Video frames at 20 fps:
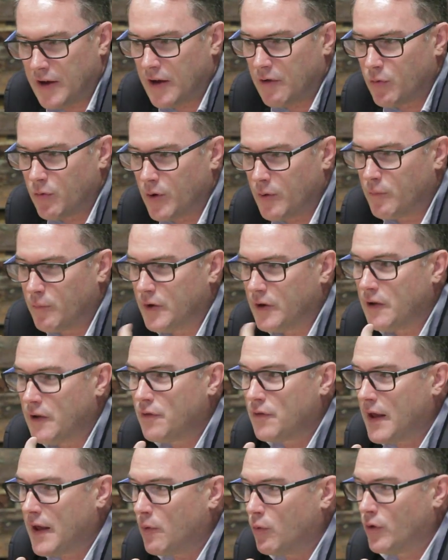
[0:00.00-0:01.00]
everyone beneath
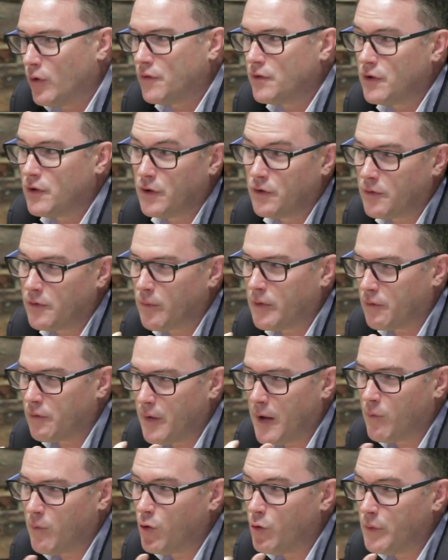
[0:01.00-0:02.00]
that wants to do something
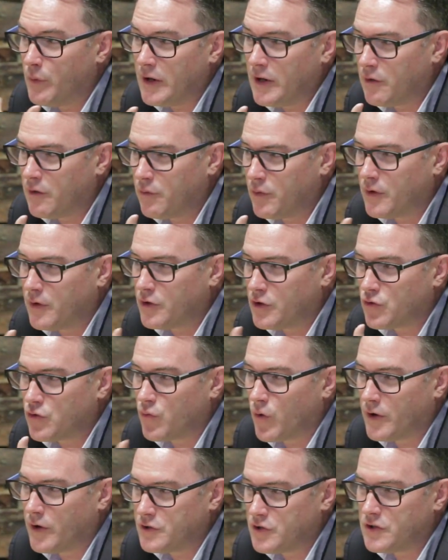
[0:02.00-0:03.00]
far more meaningful than just
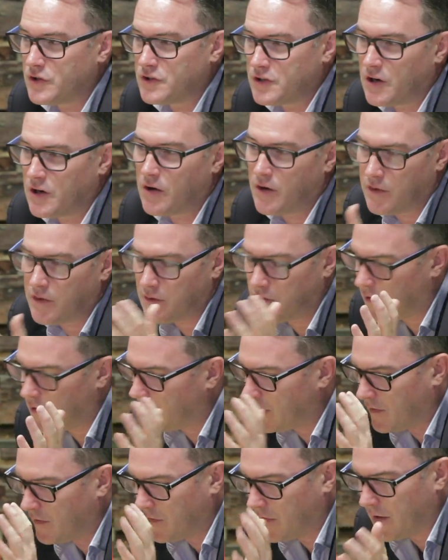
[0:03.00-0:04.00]
write GCI. I
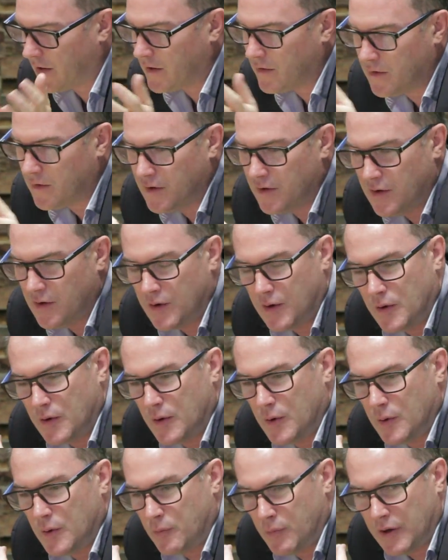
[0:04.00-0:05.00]
get that.
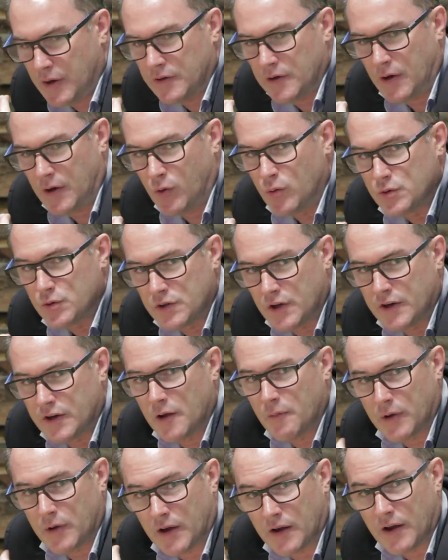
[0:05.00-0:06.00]
But also don't
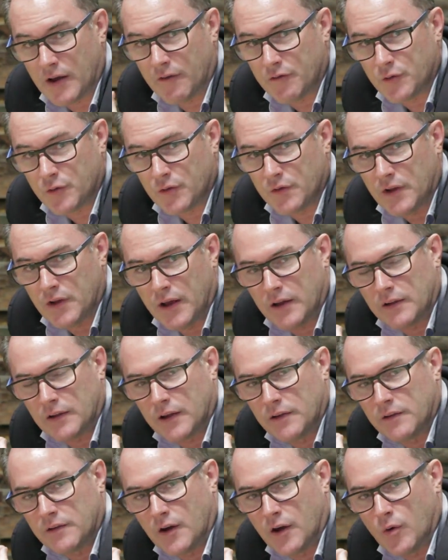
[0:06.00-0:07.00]
be uncomfortable saying that.
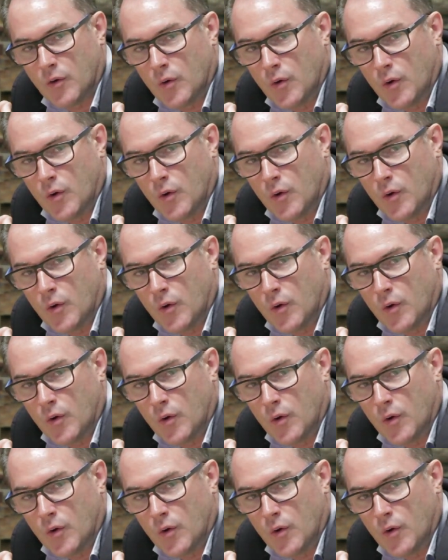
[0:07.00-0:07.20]
So